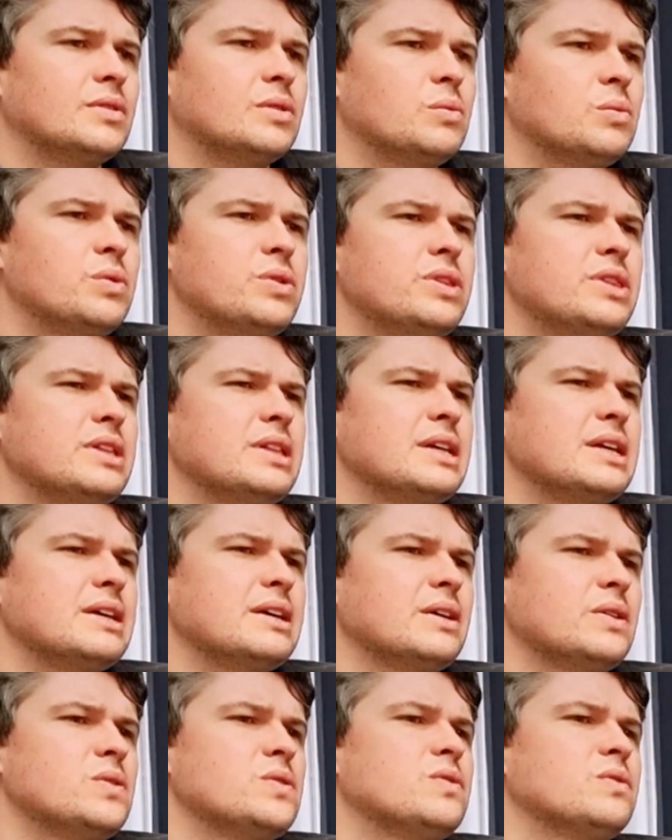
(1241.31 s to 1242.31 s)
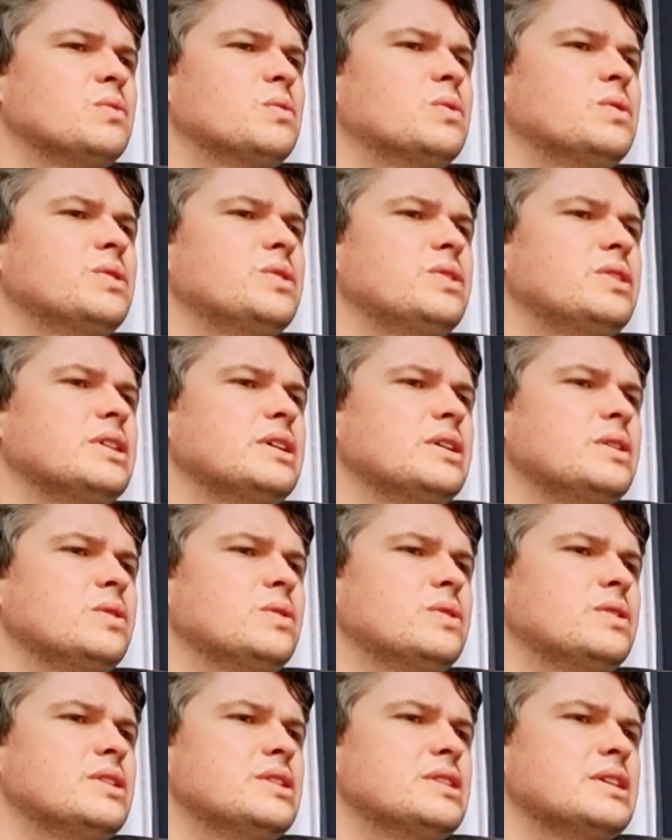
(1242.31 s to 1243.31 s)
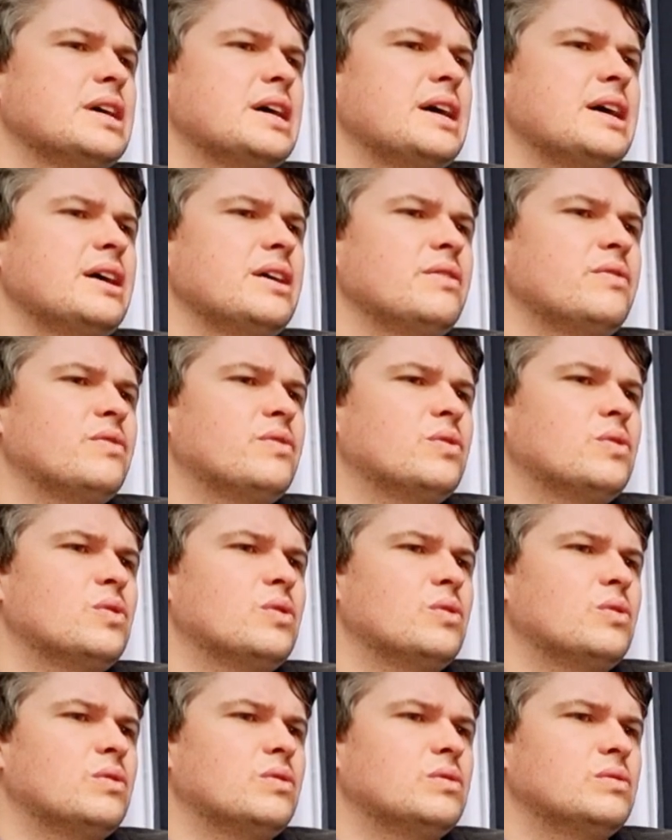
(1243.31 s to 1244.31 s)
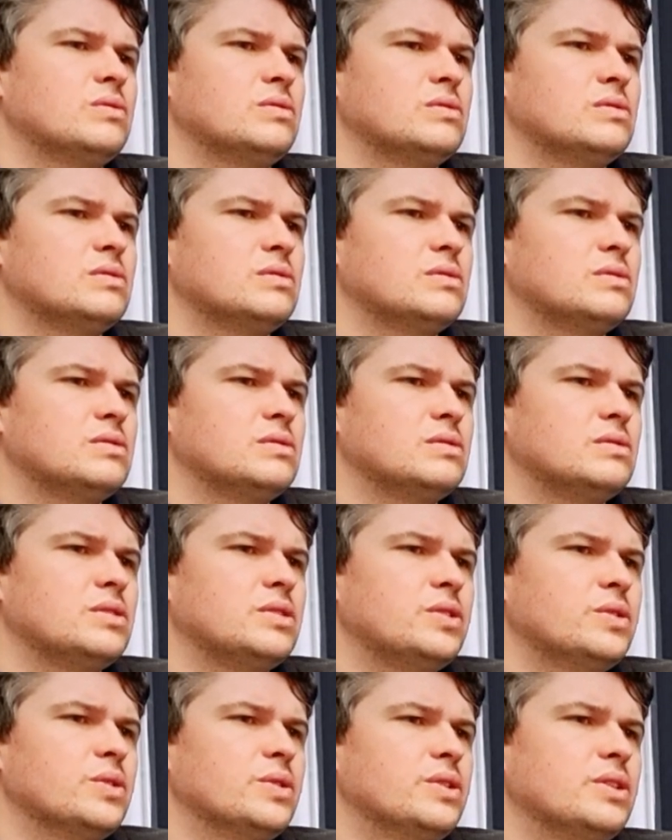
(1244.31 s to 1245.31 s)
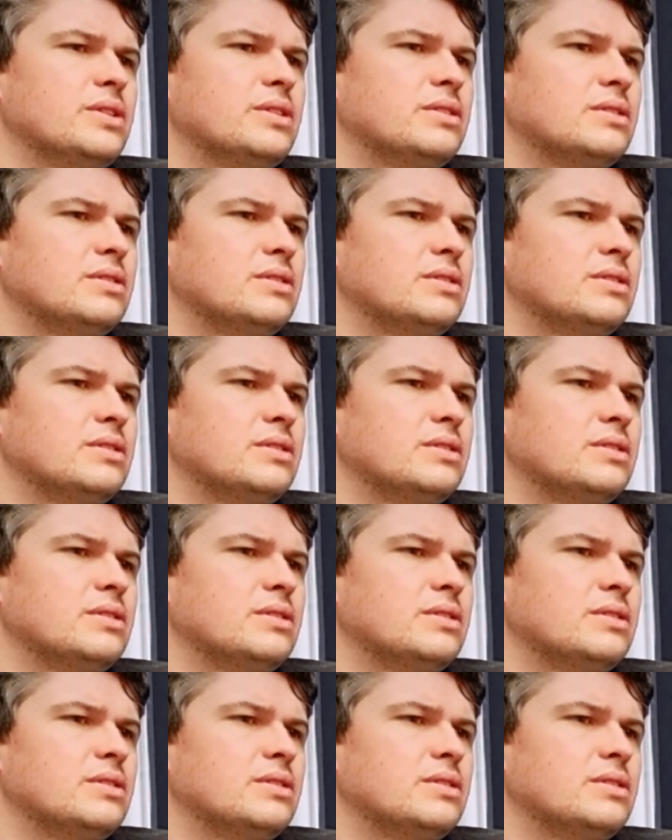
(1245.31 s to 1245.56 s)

What do you think that comes from? What do you think your desire for good?